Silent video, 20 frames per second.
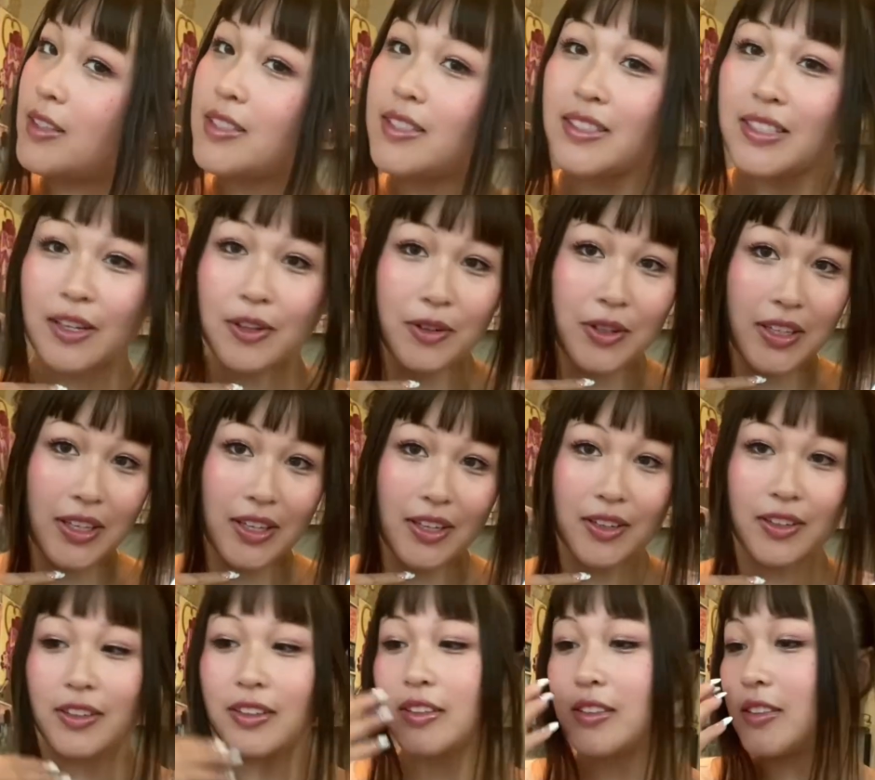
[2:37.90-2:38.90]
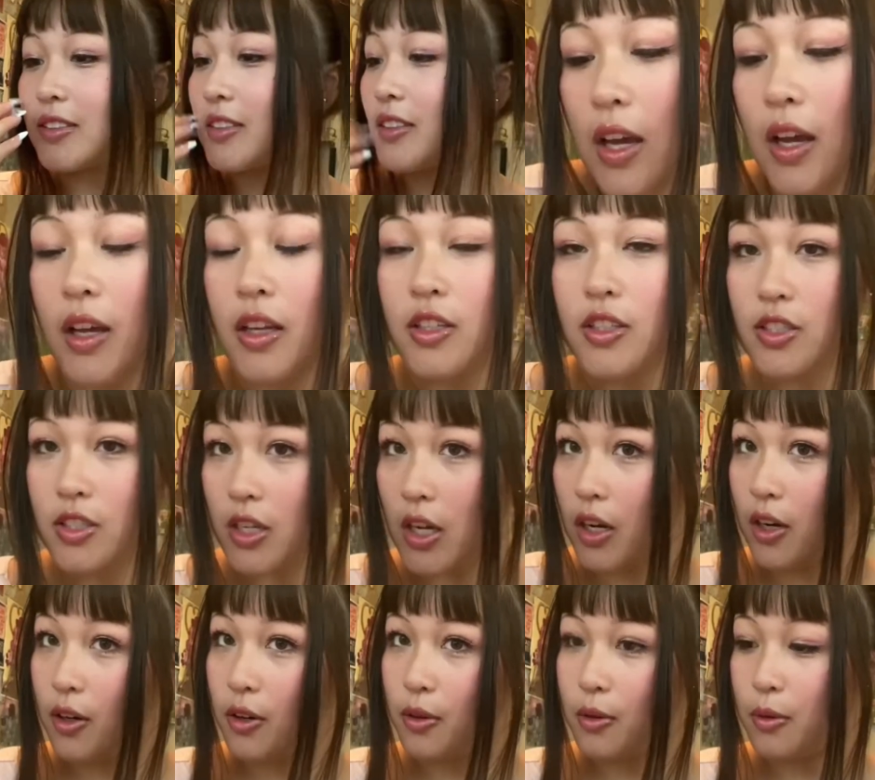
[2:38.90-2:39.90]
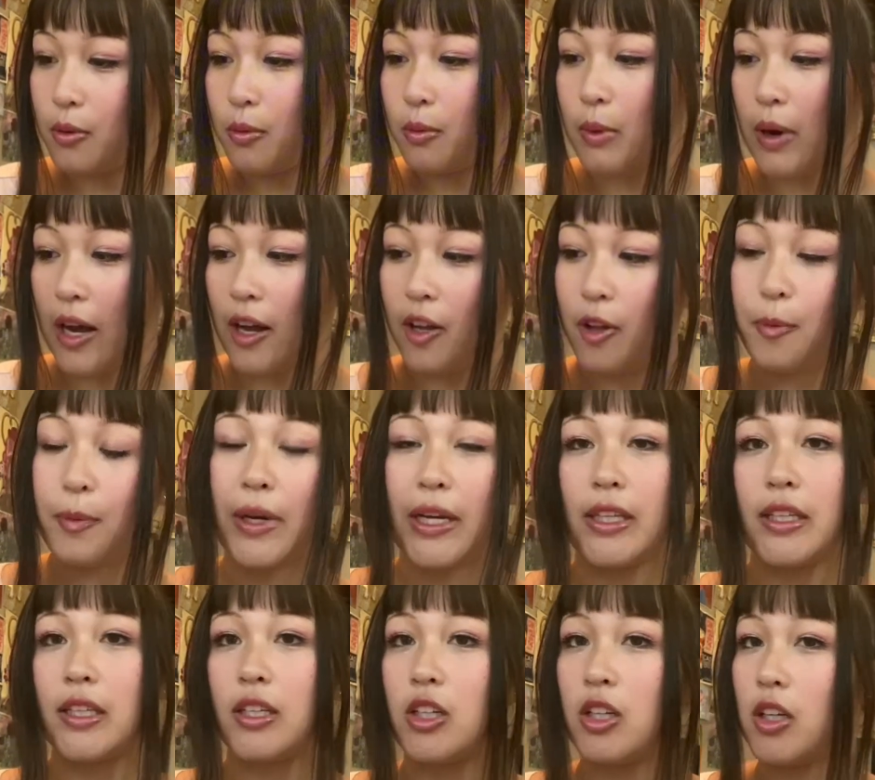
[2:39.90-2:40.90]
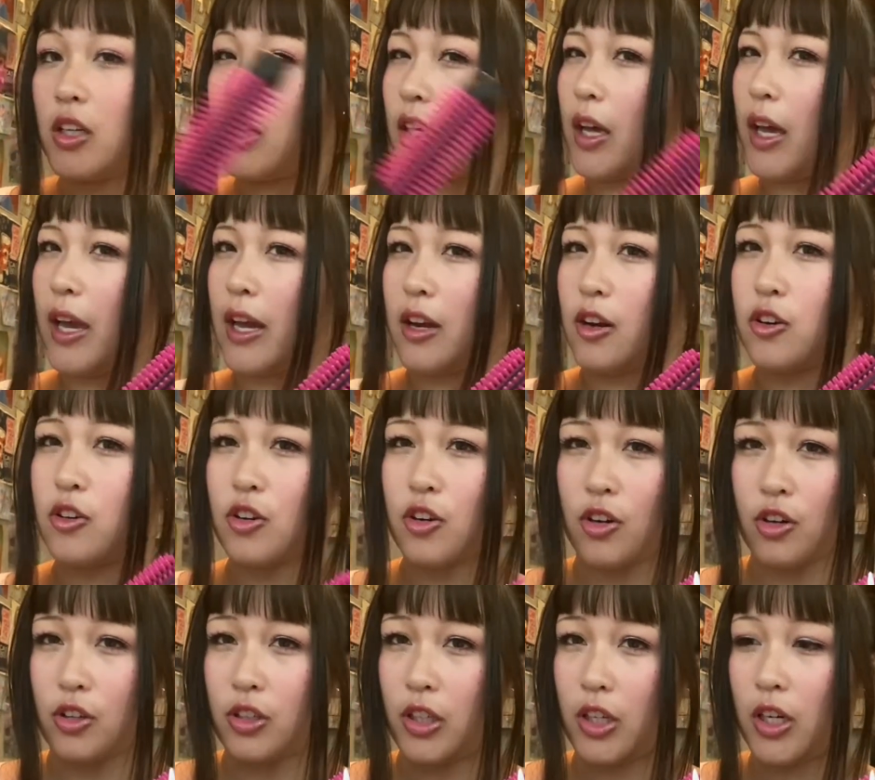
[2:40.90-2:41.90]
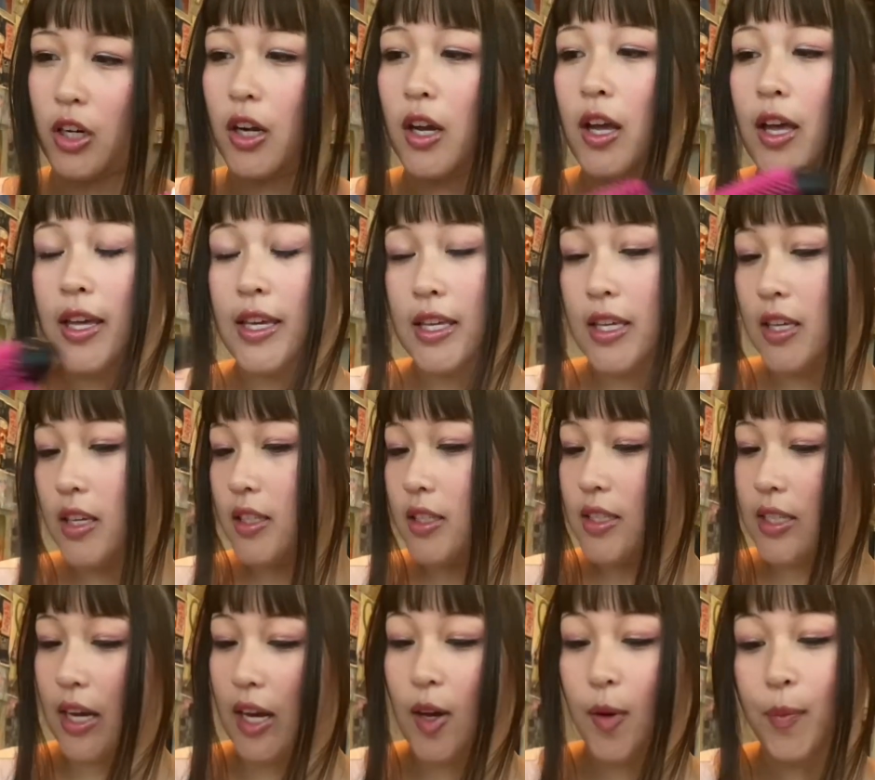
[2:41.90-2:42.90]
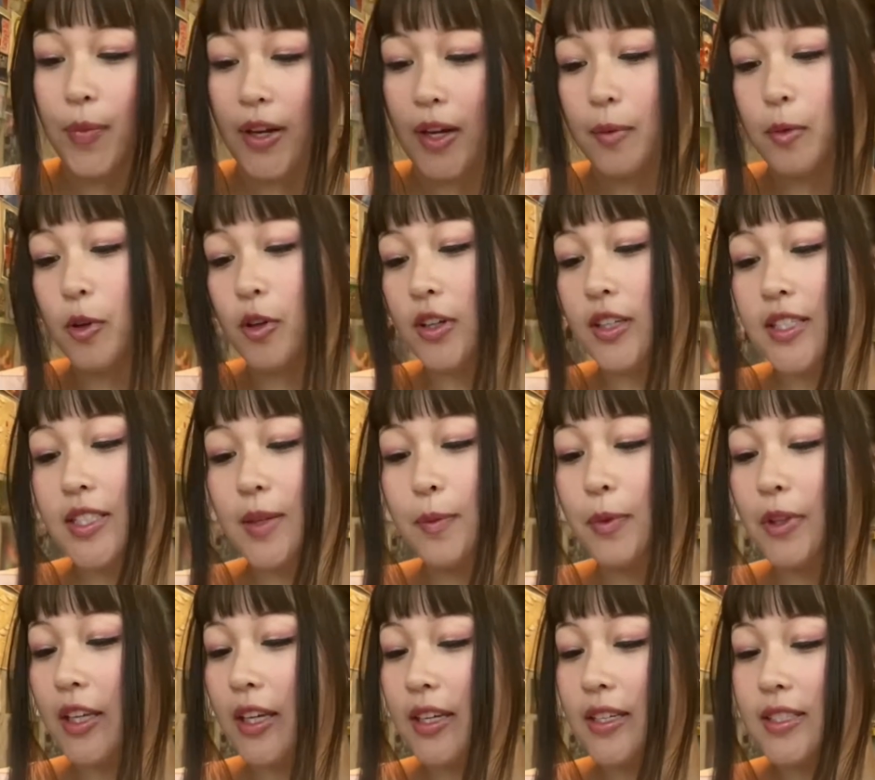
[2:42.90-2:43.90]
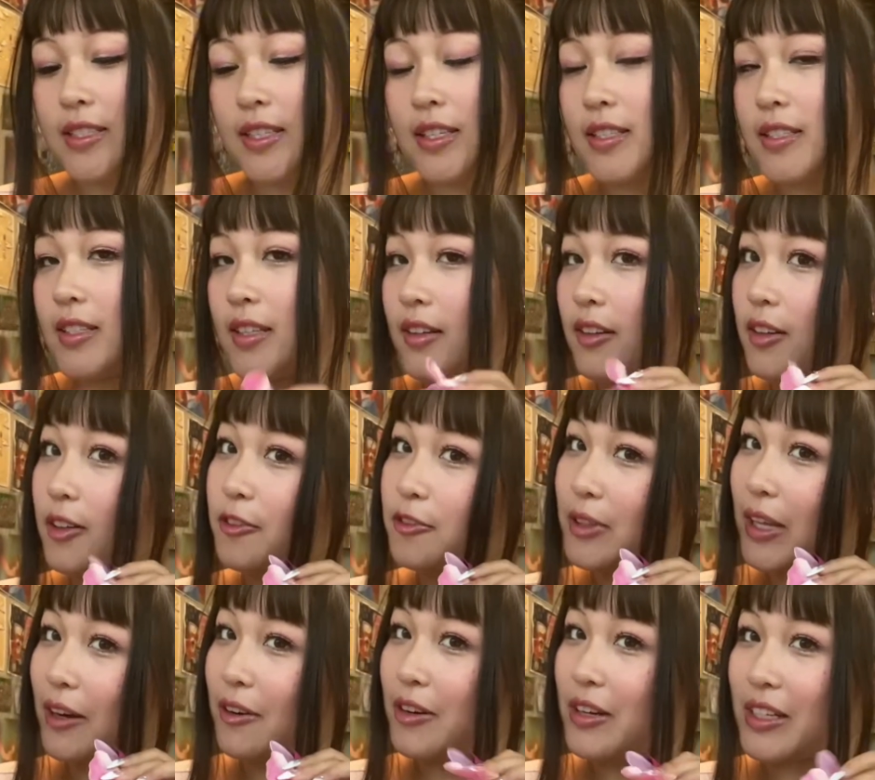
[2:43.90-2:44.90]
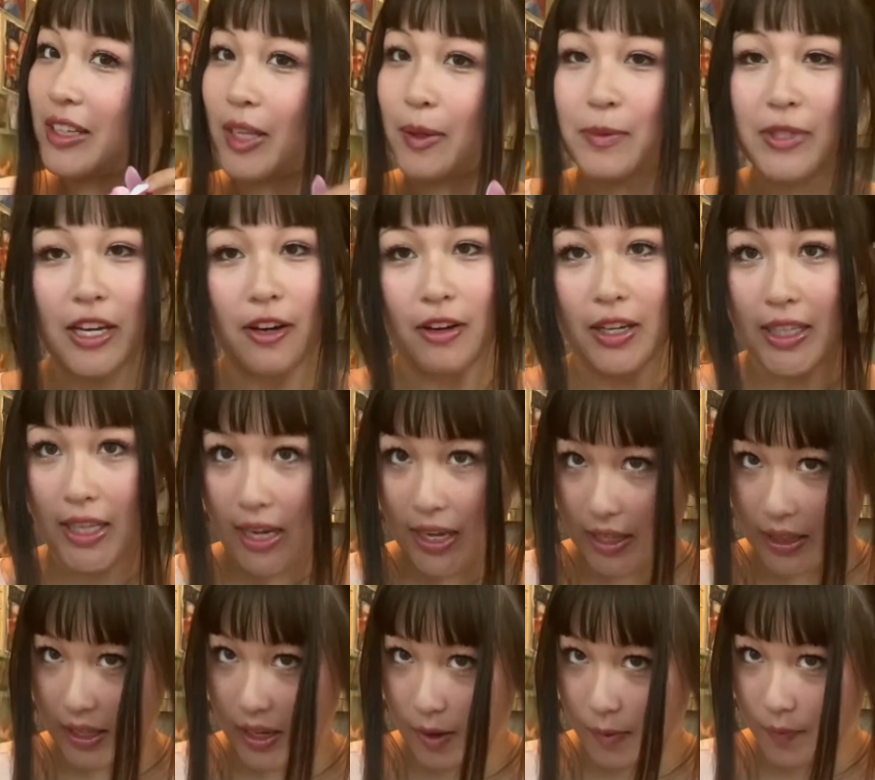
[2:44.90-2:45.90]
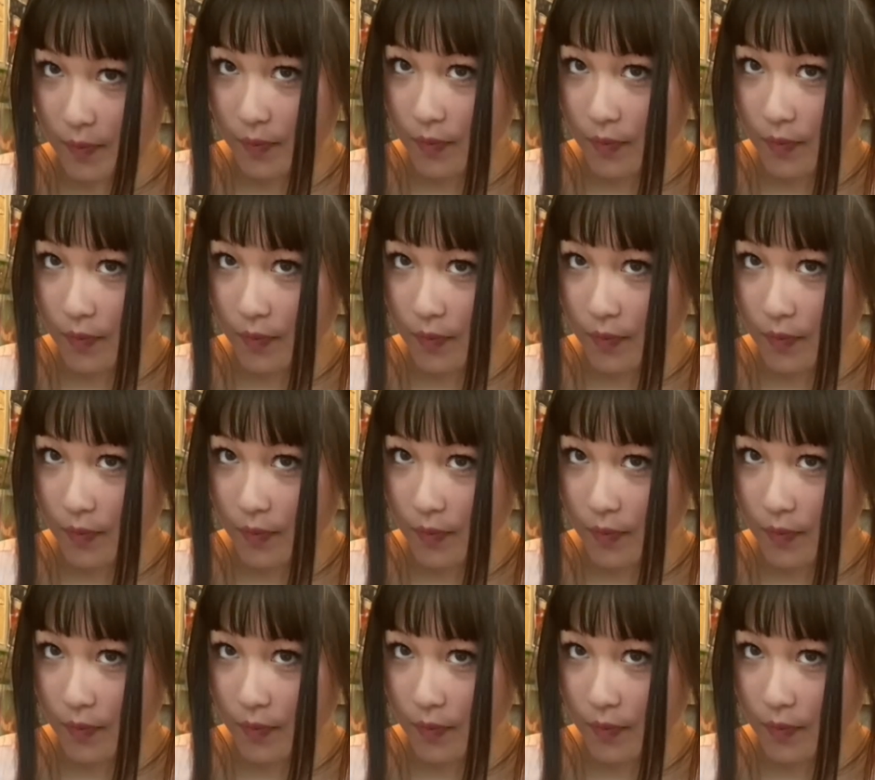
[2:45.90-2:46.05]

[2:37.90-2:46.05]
So cute. So while my little hair curler heats up, I'm going to place these little flower clips how I like them.